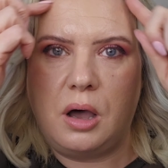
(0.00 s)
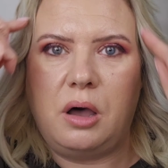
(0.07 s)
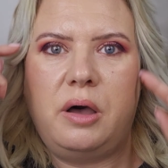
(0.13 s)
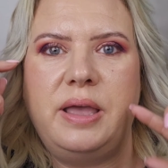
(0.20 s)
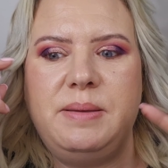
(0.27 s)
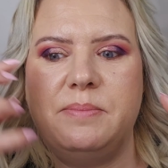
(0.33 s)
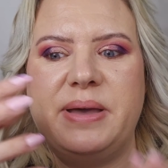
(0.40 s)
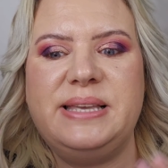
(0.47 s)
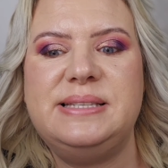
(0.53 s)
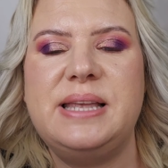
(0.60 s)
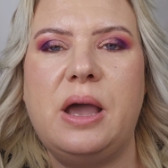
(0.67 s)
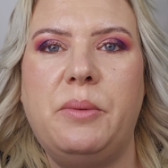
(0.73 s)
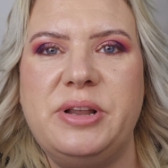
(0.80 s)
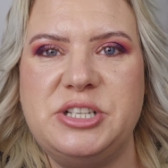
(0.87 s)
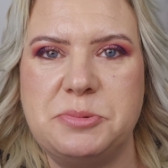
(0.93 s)
I
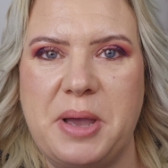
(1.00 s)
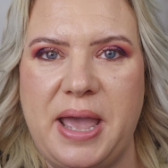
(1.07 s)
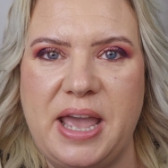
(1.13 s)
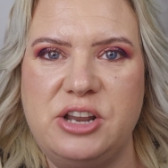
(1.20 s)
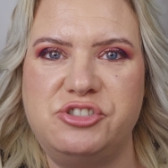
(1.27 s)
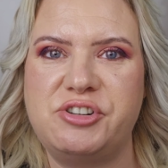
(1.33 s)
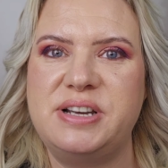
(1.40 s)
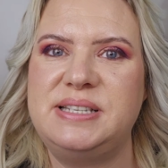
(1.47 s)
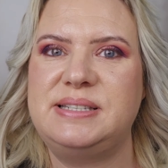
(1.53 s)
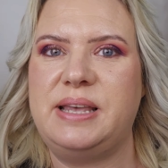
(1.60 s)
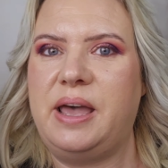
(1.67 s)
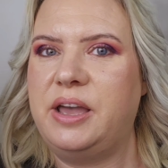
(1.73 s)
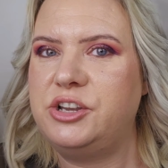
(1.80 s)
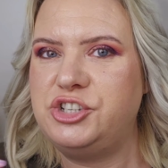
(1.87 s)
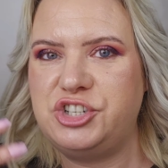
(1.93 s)
basically I went to a
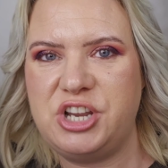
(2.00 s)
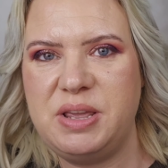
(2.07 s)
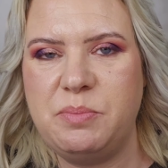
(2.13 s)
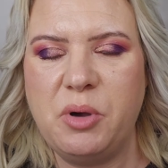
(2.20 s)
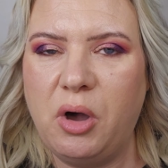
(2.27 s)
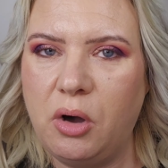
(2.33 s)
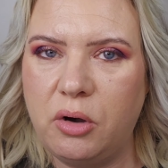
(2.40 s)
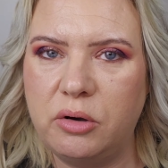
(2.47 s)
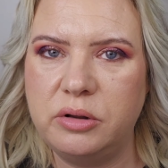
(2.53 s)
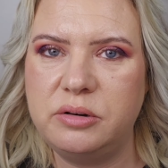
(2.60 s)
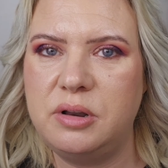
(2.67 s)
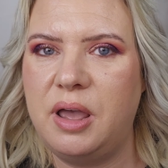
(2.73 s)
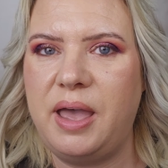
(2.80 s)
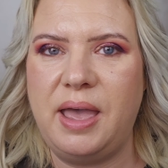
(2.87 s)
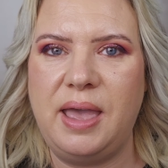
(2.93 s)
hairdresser, she put
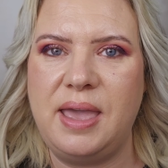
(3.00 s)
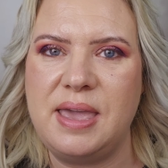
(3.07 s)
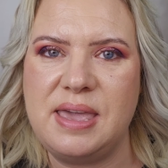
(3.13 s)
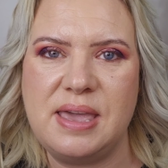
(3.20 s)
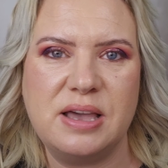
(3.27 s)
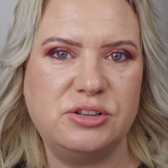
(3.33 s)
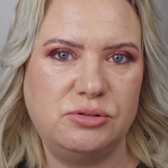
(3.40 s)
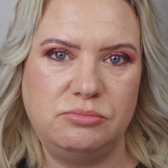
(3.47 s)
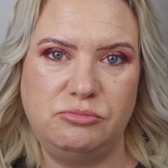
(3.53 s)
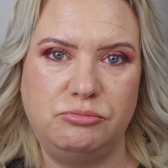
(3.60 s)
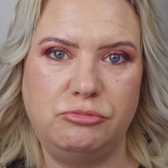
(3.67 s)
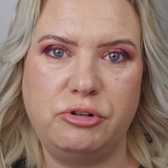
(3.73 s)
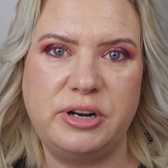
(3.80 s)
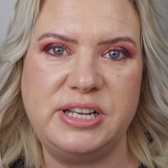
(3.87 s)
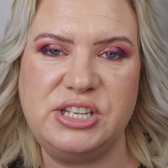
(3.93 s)
on a
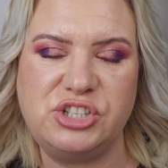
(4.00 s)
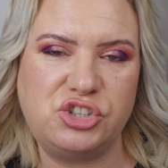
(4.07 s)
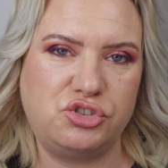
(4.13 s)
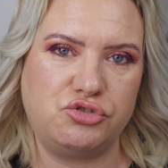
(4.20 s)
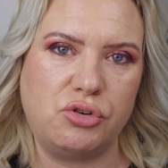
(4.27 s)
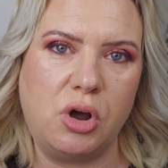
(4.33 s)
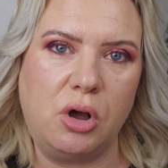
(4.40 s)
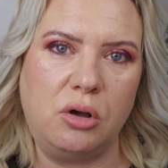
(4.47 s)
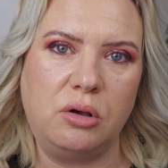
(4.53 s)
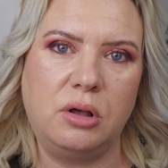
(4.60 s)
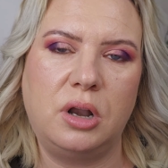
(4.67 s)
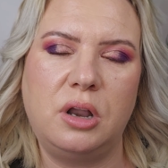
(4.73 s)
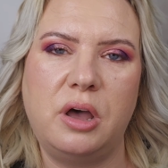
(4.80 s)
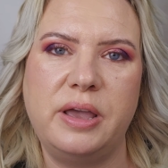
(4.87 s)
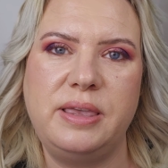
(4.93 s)
really
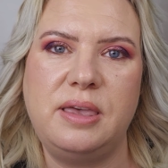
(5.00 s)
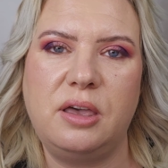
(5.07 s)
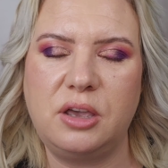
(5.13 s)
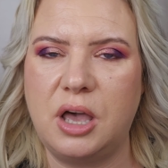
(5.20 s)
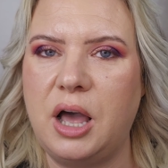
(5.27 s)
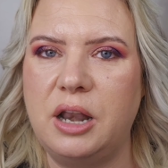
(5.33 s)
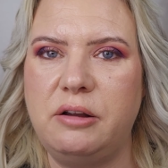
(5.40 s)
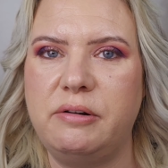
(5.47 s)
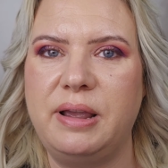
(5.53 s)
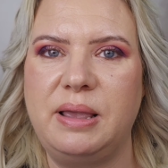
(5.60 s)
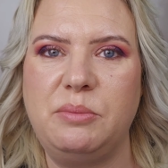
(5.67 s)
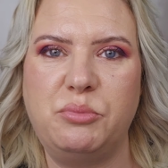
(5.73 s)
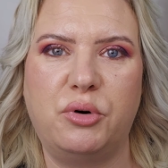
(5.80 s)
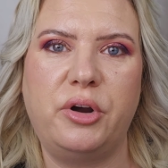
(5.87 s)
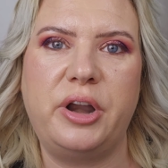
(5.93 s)
strong like
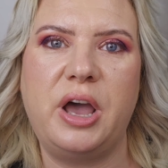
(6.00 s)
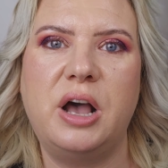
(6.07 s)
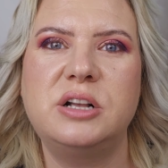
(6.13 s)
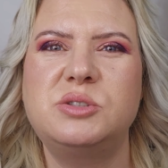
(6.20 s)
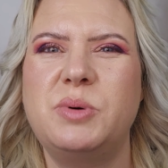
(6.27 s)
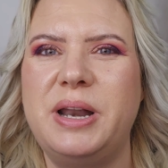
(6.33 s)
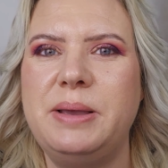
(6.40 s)
colouring product.